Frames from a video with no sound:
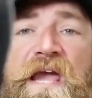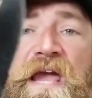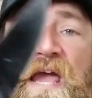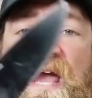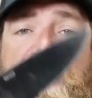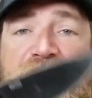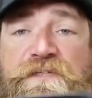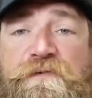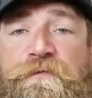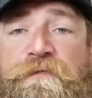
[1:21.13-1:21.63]

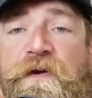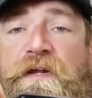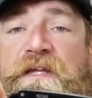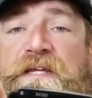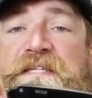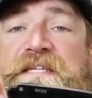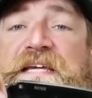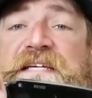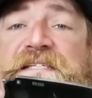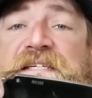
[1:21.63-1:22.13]
It's a fairly
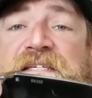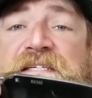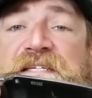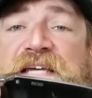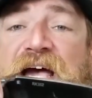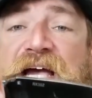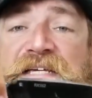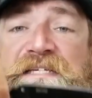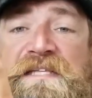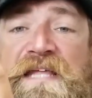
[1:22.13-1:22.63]
decent
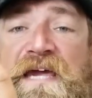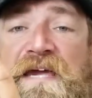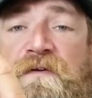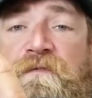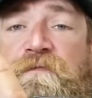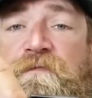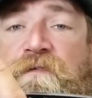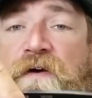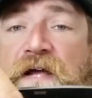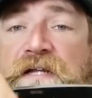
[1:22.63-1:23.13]
sized
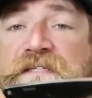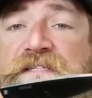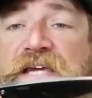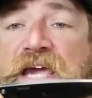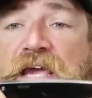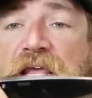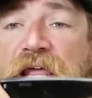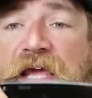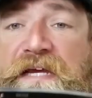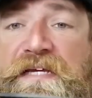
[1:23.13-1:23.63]
knife. I'd
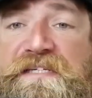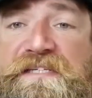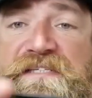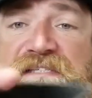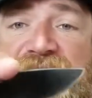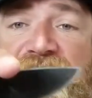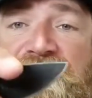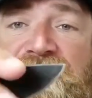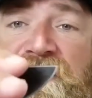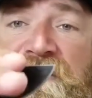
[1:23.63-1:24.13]
say like
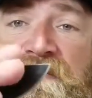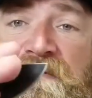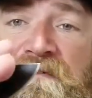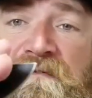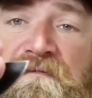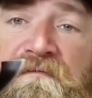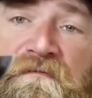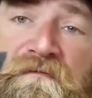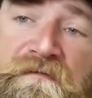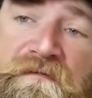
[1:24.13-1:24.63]

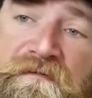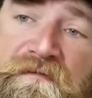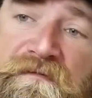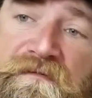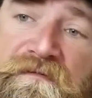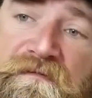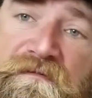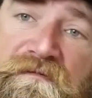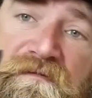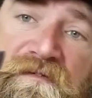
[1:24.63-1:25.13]
seven
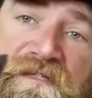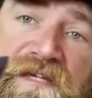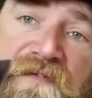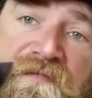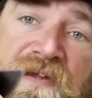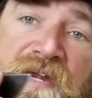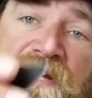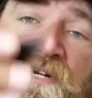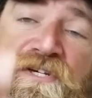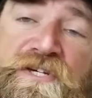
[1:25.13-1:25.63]

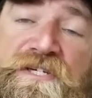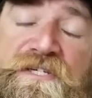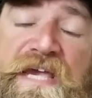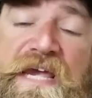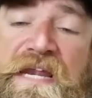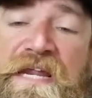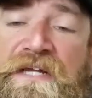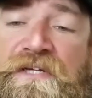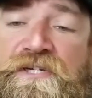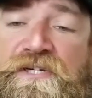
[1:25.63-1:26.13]
inches,
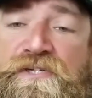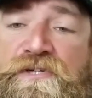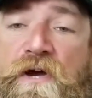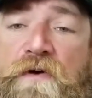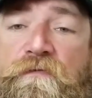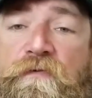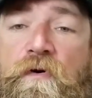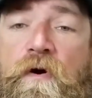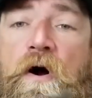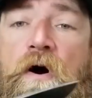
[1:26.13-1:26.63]
8 inches
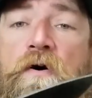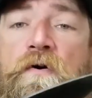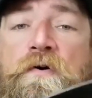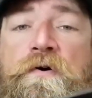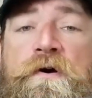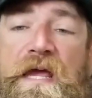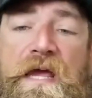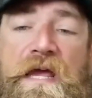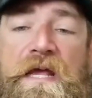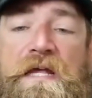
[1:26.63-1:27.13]

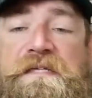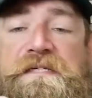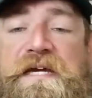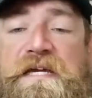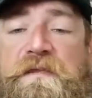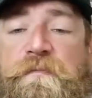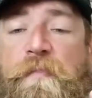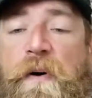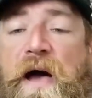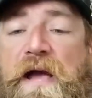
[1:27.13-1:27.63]
overall. It's got
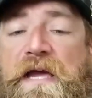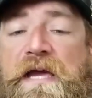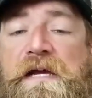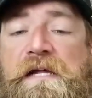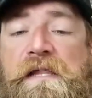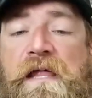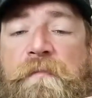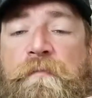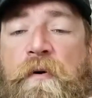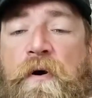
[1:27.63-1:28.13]
the pocket
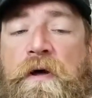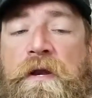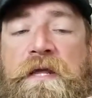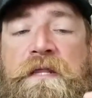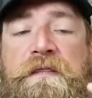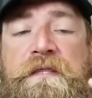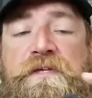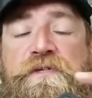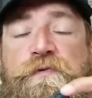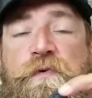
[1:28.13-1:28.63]
clip on
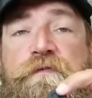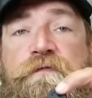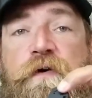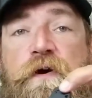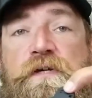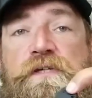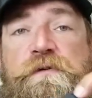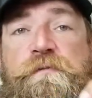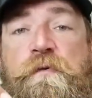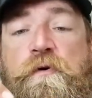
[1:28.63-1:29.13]
it that's
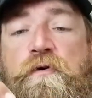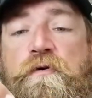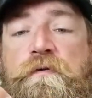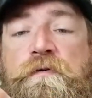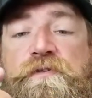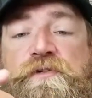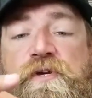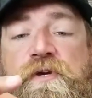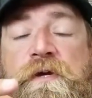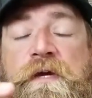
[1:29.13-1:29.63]
reversible,
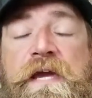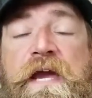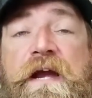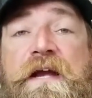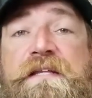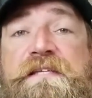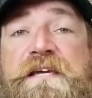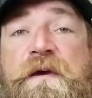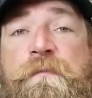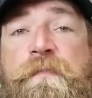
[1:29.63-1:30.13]
so you can
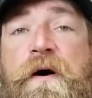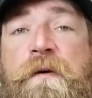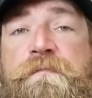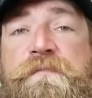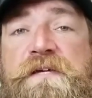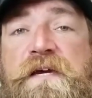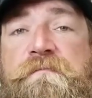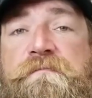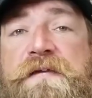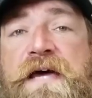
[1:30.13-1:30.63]
carry tip up,
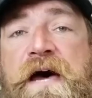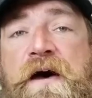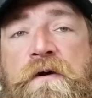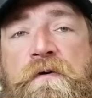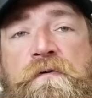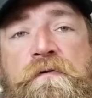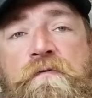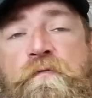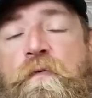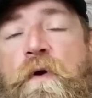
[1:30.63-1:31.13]
tip
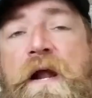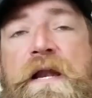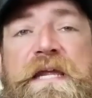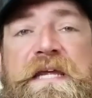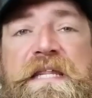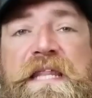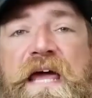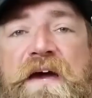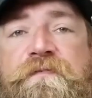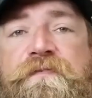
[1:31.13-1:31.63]
down, righty,
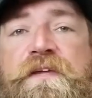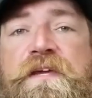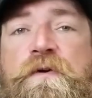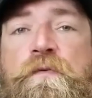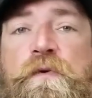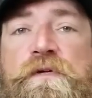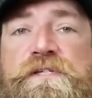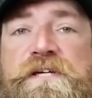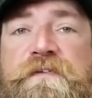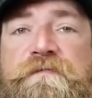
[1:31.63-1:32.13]
lefty,
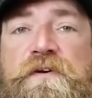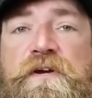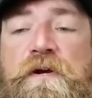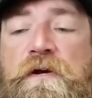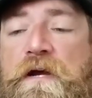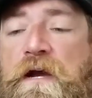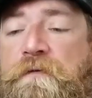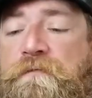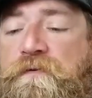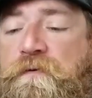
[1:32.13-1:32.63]
whichever you're
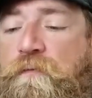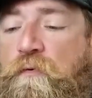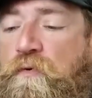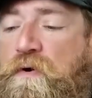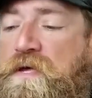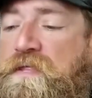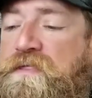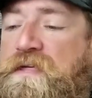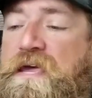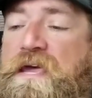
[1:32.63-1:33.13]
comfortable
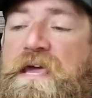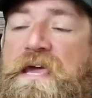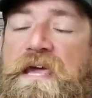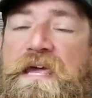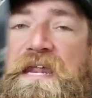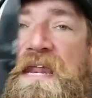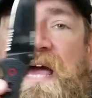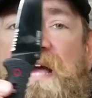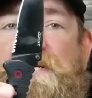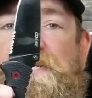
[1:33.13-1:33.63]
with.
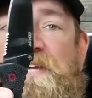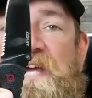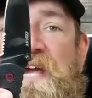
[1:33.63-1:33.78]
It actually